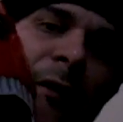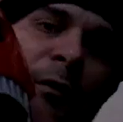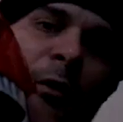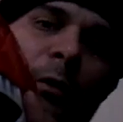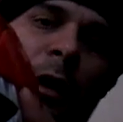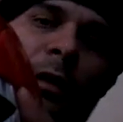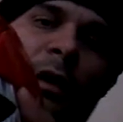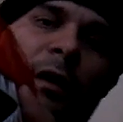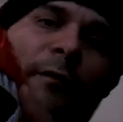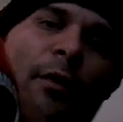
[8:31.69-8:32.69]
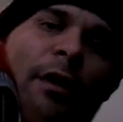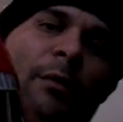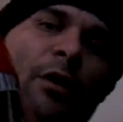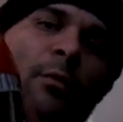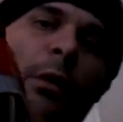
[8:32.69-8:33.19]
If you are not looking for
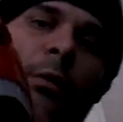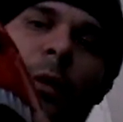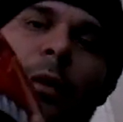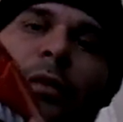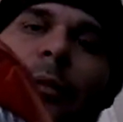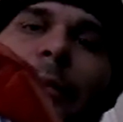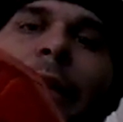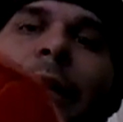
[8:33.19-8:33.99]
them, you won't notice them.